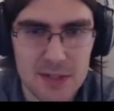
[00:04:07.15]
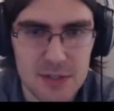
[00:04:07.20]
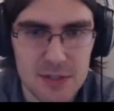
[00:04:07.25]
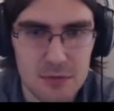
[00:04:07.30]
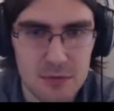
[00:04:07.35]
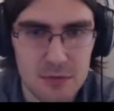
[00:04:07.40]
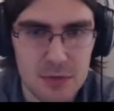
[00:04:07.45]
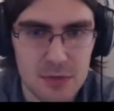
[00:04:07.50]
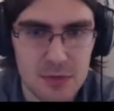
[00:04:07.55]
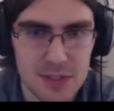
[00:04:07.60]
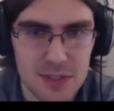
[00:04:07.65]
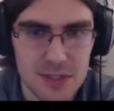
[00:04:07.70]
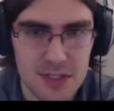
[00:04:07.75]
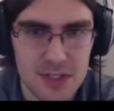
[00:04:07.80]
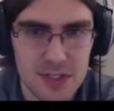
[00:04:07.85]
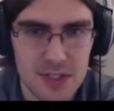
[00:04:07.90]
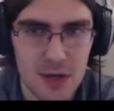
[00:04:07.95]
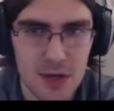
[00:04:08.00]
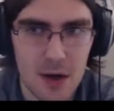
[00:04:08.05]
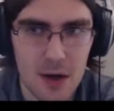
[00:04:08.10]
Still don't trust
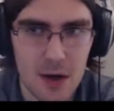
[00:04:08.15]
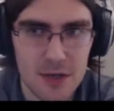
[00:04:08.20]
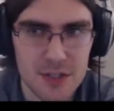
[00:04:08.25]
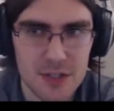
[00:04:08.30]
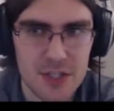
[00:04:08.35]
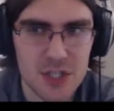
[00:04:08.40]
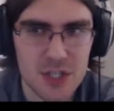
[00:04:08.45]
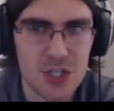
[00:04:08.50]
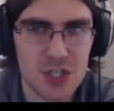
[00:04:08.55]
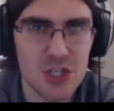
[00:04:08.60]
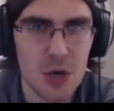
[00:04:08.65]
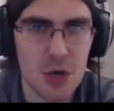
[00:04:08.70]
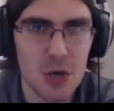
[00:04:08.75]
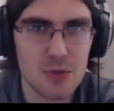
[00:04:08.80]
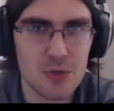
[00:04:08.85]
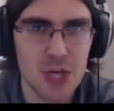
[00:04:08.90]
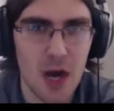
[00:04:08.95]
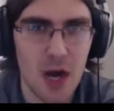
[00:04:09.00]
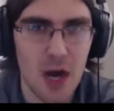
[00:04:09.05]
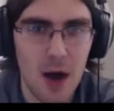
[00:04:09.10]
this darkness. It's
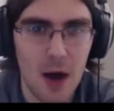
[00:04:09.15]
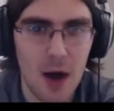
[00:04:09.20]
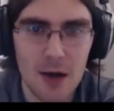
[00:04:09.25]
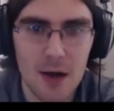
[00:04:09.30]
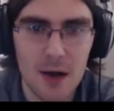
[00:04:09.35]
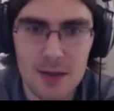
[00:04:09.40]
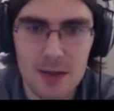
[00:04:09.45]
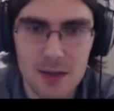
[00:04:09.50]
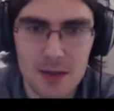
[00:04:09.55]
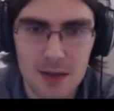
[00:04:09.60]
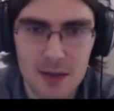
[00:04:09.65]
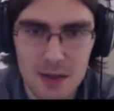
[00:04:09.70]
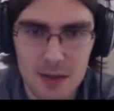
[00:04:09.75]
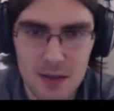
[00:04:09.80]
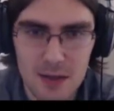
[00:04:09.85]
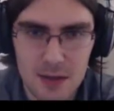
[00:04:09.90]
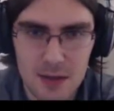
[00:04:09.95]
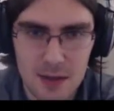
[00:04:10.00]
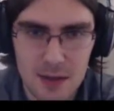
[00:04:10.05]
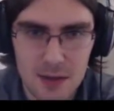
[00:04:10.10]
so dark.
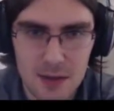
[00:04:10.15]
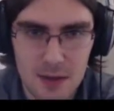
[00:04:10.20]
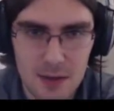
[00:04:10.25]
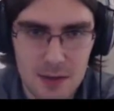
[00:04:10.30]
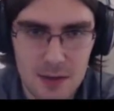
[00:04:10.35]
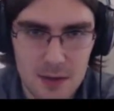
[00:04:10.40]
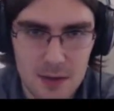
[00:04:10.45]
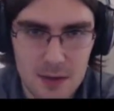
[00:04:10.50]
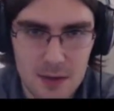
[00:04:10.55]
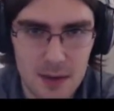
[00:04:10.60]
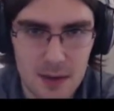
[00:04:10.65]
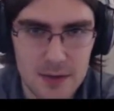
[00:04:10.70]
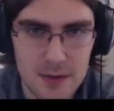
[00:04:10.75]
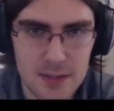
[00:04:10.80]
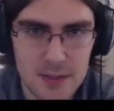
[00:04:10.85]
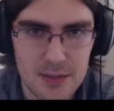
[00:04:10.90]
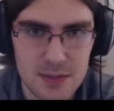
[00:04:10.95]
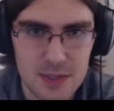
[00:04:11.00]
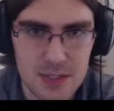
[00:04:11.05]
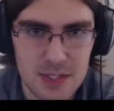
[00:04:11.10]

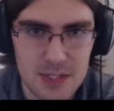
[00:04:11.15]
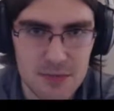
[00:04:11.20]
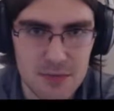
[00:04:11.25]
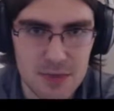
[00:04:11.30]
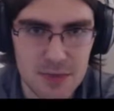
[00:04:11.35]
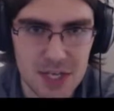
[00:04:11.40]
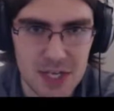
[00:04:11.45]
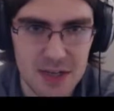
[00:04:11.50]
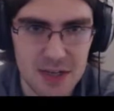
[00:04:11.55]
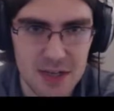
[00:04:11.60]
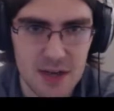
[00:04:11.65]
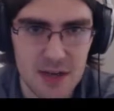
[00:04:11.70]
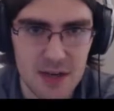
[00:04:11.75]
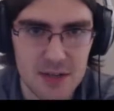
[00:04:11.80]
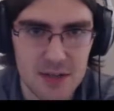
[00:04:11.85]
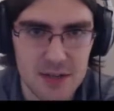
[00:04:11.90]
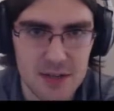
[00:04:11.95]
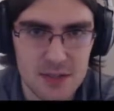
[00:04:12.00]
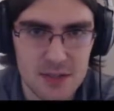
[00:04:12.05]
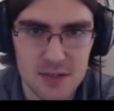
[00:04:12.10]
This is this is
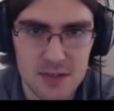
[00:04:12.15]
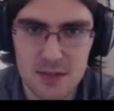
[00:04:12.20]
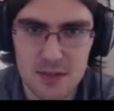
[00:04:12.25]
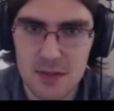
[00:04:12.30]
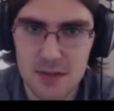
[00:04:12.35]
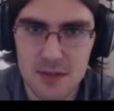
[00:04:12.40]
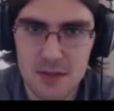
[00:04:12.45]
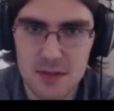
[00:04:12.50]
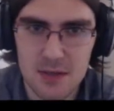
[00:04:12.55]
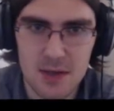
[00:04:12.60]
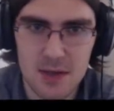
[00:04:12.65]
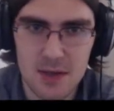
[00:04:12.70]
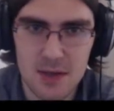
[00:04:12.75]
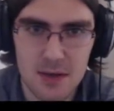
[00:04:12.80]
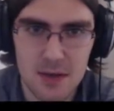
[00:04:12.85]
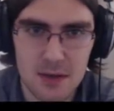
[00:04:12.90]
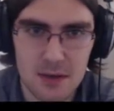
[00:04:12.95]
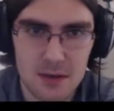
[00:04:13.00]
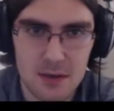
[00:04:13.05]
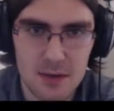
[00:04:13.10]
ridiculous.
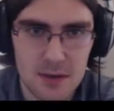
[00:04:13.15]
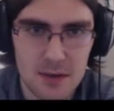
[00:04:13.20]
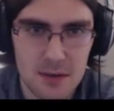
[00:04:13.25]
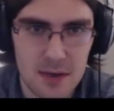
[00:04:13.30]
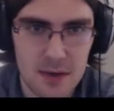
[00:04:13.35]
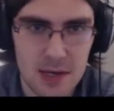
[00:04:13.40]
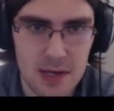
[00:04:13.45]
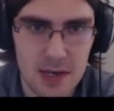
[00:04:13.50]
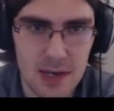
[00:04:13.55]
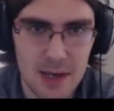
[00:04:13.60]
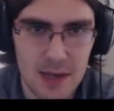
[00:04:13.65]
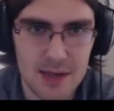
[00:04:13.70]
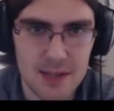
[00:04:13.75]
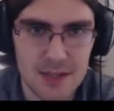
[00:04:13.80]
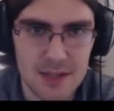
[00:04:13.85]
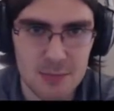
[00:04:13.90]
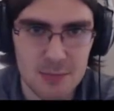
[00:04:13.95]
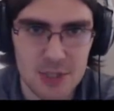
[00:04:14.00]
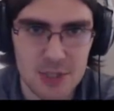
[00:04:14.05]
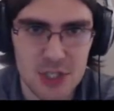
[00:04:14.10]
They
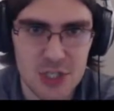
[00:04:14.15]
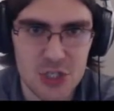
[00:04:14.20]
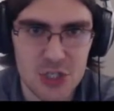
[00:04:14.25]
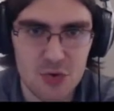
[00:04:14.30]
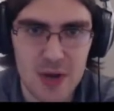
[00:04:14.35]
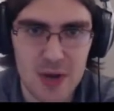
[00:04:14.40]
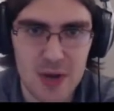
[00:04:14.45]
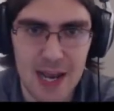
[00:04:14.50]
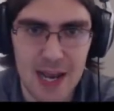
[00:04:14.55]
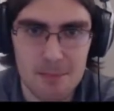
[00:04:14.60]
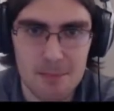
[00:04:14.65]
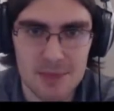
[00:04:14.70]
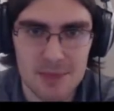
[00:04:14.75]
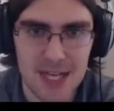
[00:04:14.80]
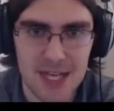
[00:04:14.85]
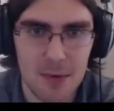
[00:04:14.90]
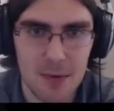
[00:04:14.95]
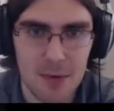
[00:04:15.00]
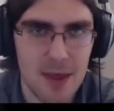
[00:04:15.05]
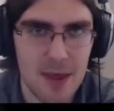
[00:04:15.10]
like some street lamps
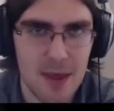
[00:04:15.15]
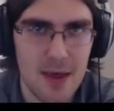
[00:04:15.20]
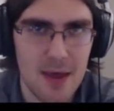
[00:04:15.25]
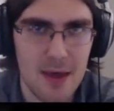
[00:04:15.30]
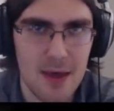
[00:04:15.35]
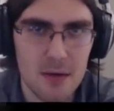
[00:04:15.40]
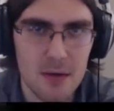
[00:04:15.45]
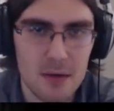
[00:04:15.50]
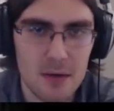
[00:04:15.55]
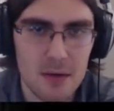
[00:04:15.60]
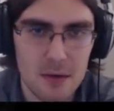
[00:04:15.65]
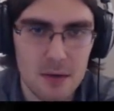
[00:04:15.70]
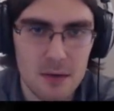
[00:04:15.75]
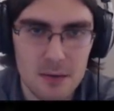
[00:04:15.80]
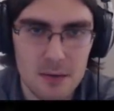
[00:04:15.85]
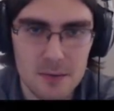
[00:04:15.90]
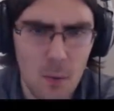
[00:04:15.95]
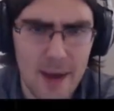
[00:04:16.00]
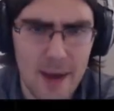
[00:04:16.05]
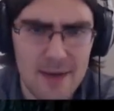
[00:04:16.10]
down here.
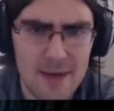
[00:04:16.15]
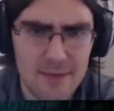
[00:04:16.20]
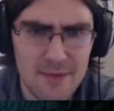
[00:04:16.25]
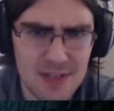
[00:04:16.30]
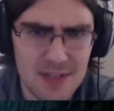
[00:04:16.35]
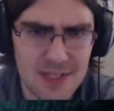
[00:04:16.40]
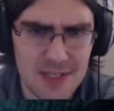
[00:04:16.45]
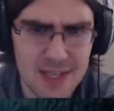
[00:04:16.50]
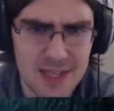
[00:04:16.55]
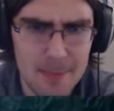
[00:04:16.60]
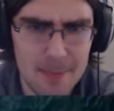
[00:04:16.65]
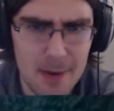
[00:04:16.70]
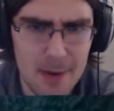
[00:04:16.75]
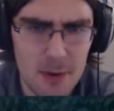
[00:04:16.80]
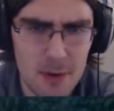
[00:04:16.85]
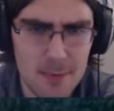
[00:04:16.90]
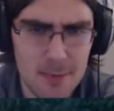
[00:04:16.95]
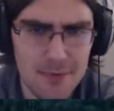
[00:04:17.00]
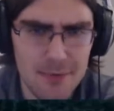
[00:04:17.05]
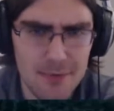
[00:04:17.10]
Wait, have I seen that
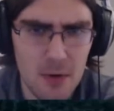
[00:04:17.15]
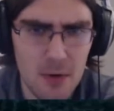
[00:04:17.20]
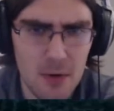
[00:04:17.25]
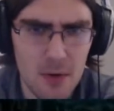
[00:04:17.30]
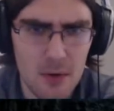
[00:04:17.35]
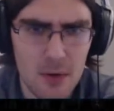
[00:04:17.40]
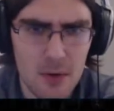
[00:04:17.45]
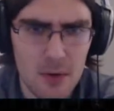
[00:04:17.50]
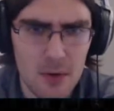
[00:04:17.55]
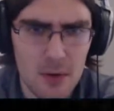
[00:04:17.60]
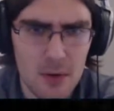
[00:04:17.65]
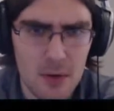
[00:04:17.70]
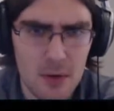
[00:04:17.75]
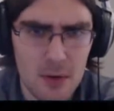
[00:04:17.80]
barrel before?